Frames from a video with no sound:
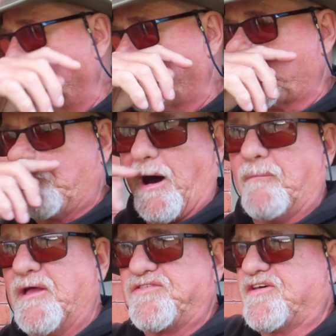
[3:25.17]
was his
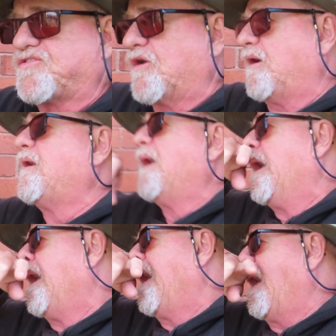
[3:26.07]
mom and sister
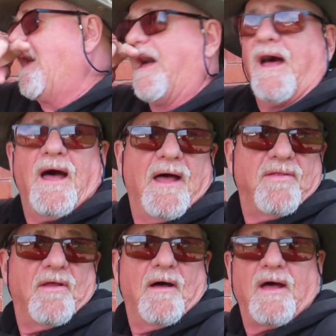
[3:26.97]

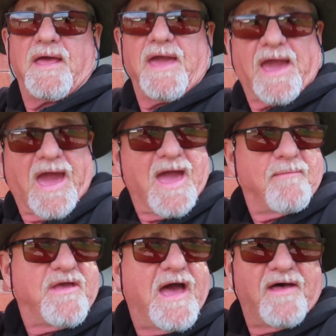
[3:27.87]
and uh, he
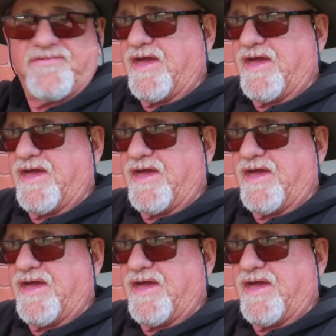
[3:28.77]
came, he has